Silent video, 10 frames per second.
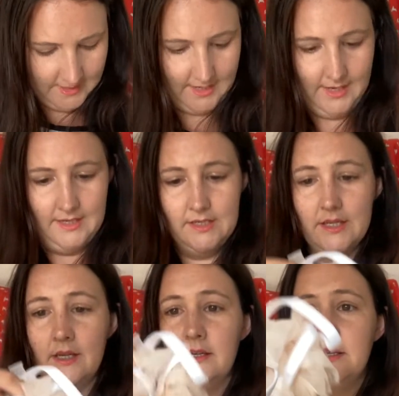
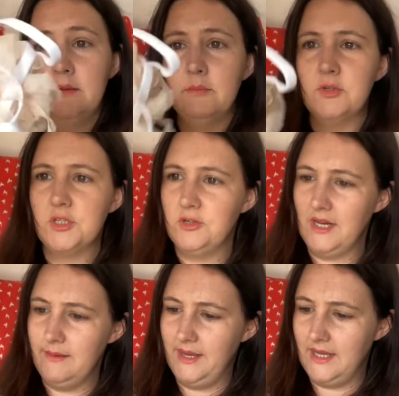And more
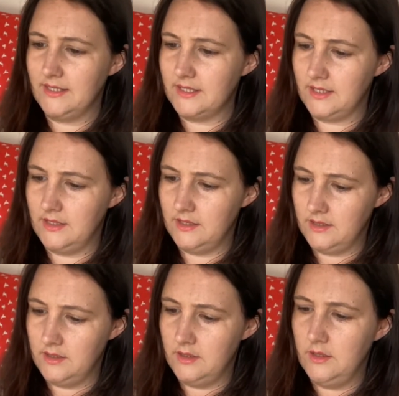stringy bits.
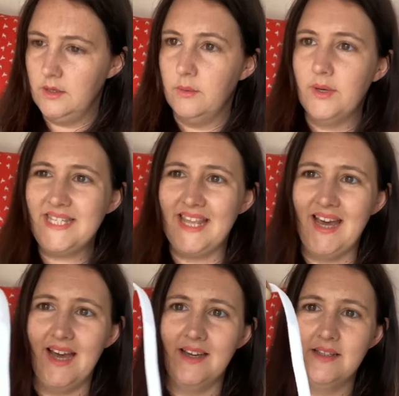What is
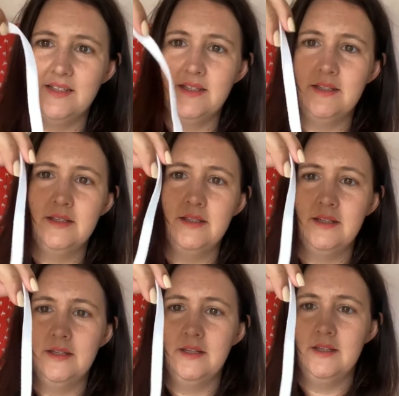that?
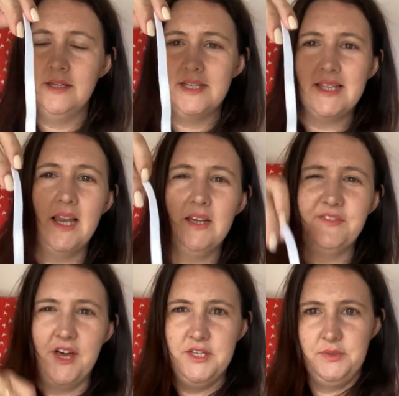Is that like
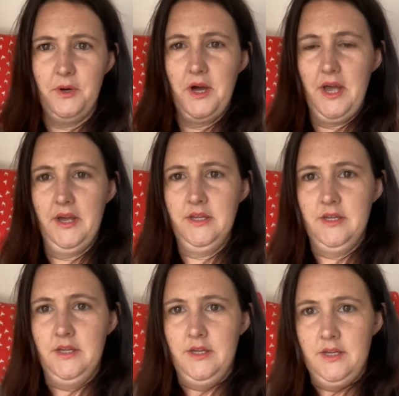for underwire?
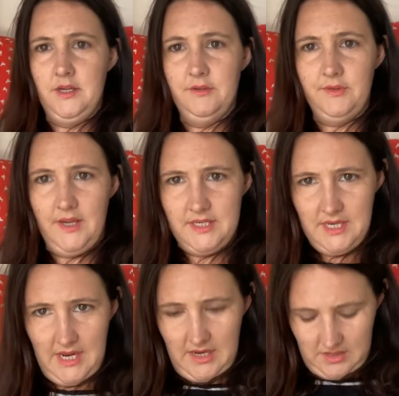For
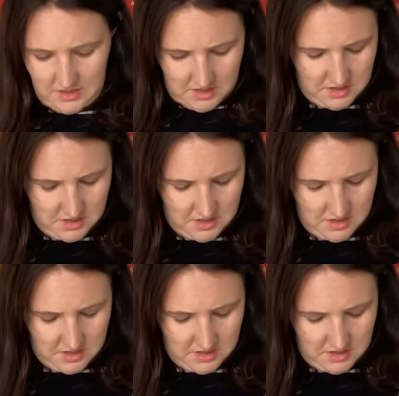underneath?